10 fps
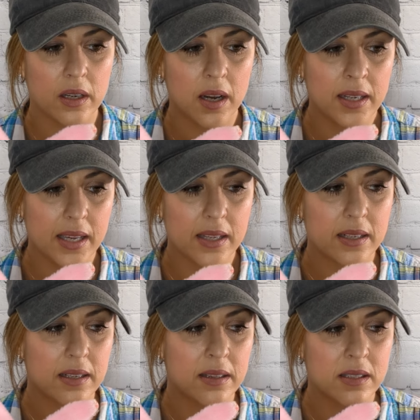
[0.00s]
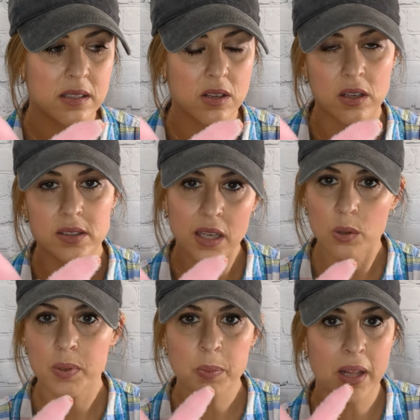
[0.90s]
again, this is all to
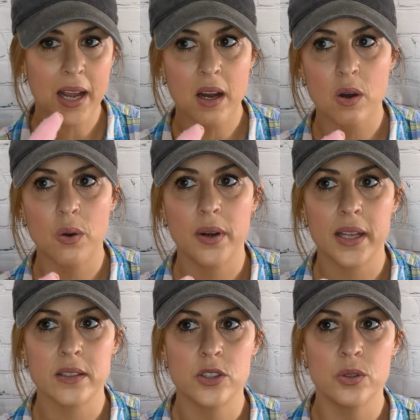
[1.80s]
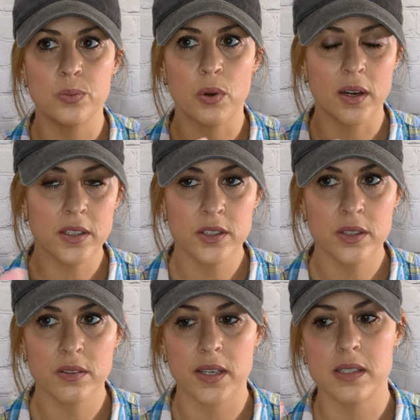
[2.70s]
help people out and to broaden your
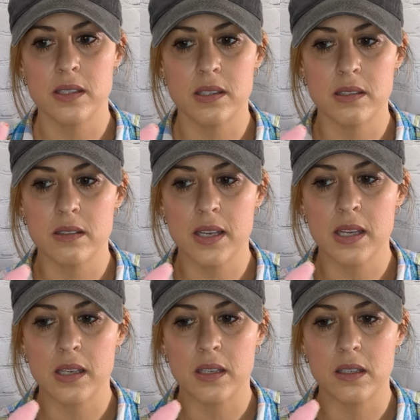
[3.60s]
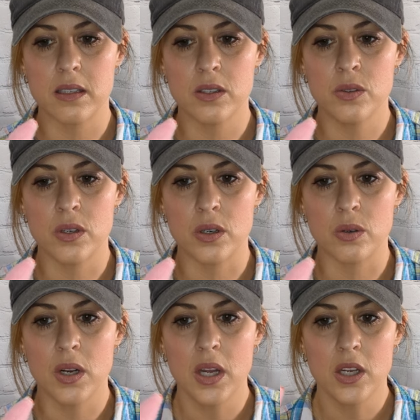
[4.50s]
horizons, and,
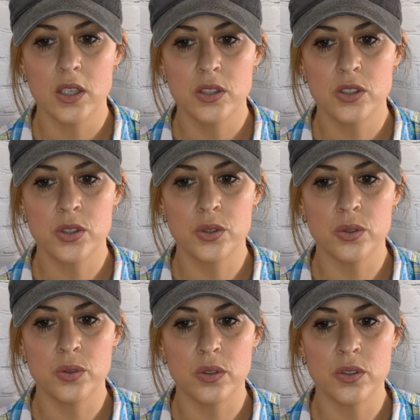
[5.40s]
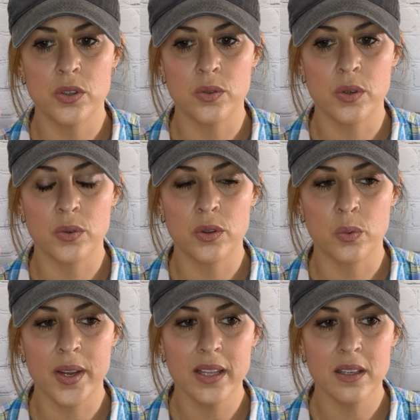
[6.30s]
the
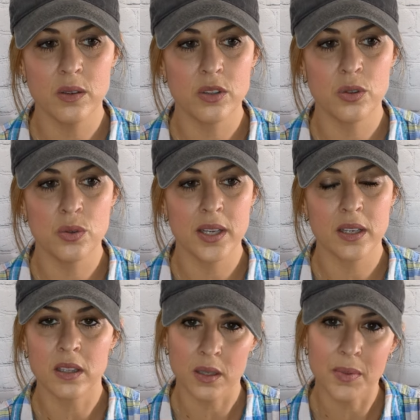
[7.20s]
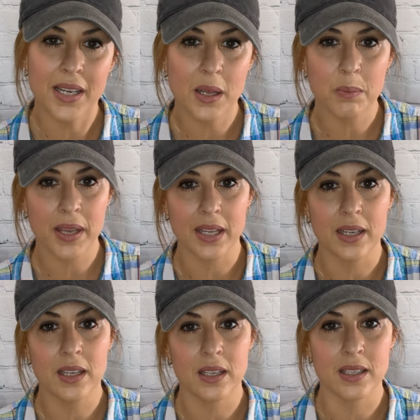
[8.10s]
way that you can eliminate
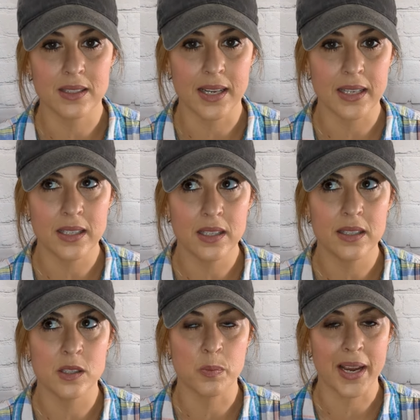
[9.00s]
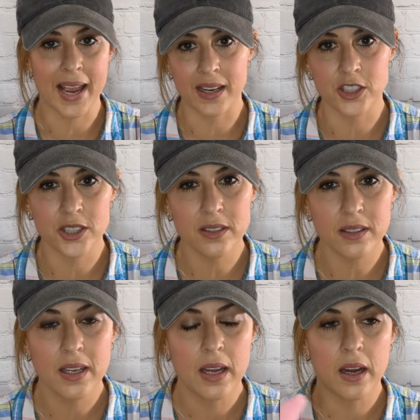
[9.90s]
panic and anxiety is by action.
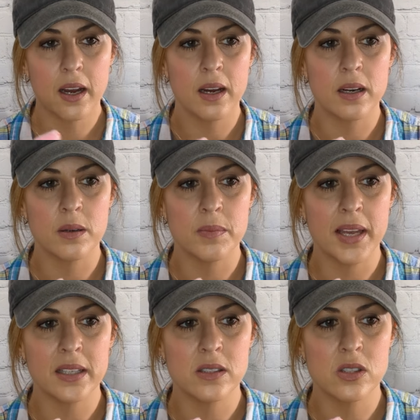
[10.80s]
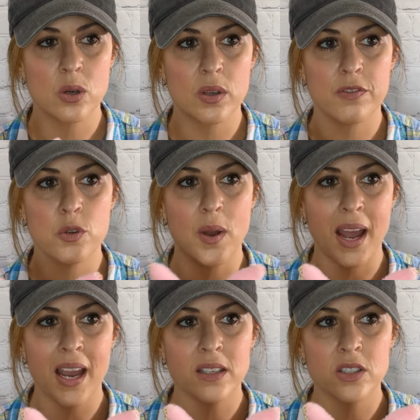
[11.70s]
And so if you
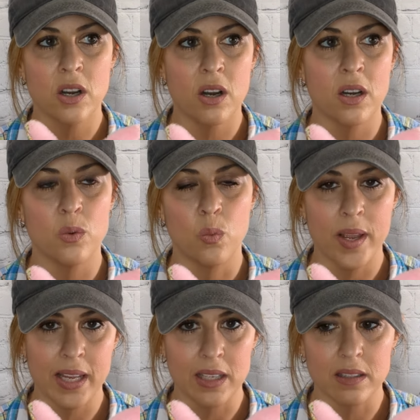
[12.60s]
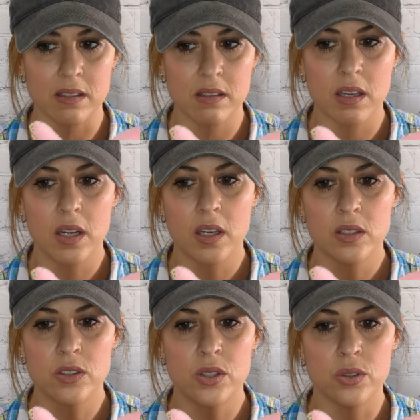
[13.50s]
act on ways
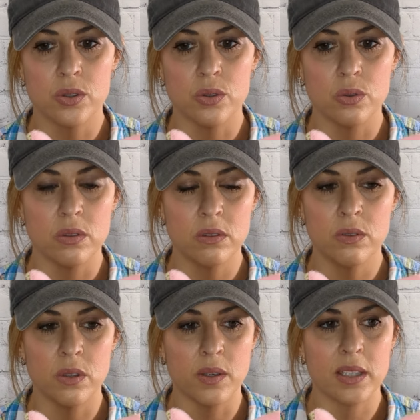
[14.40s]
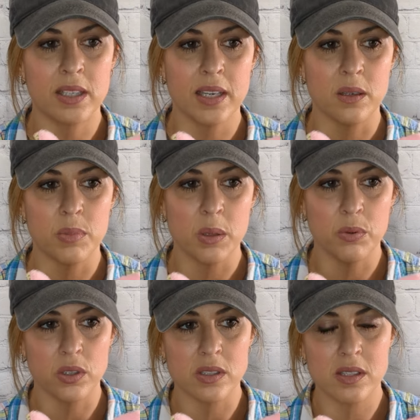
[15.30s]
to, again, be
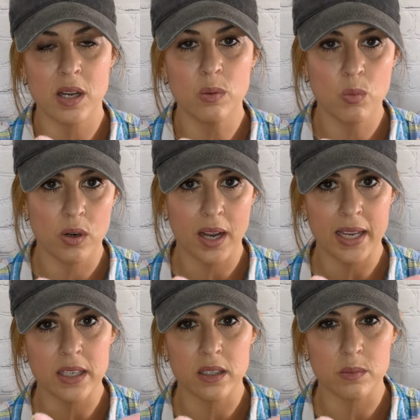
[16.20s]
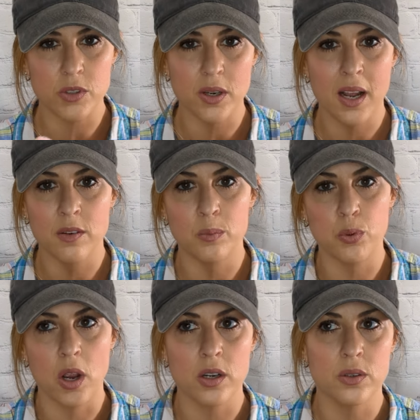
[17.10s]
able to sell more items or have a
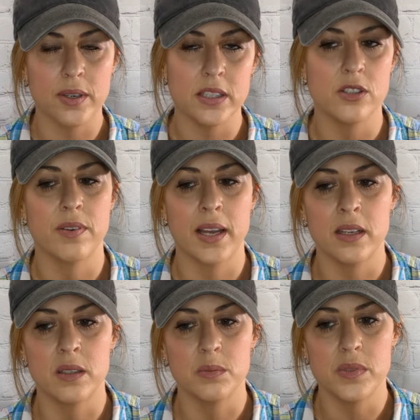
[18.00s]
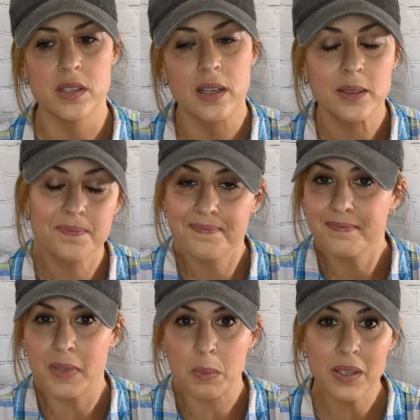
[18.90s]
broader range of items,
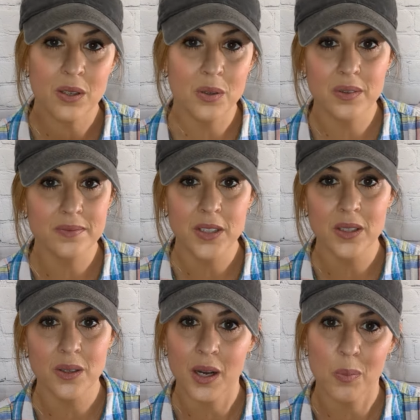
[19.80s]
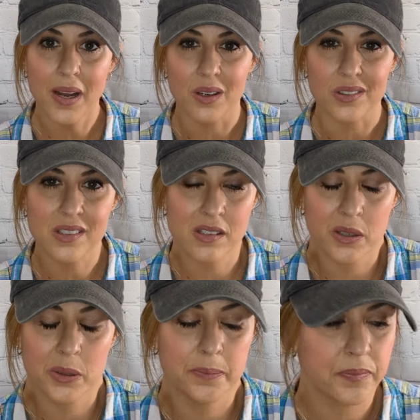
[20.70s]
maybe it'll, help out.
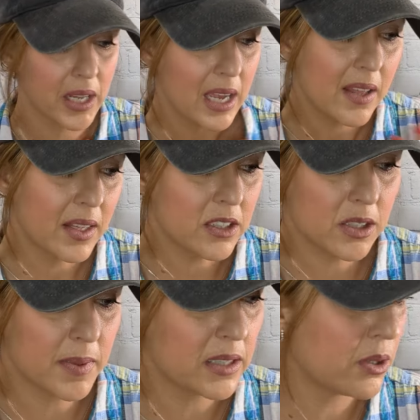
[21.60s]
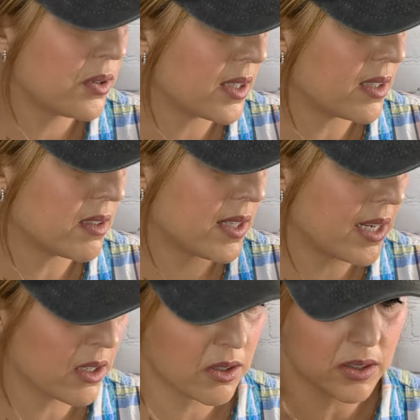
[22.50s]
So that's just my 2 cents.
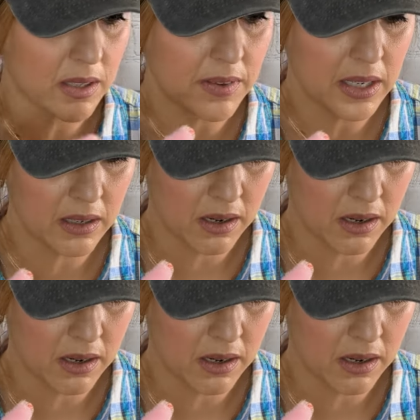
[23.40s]
Take it or leave it.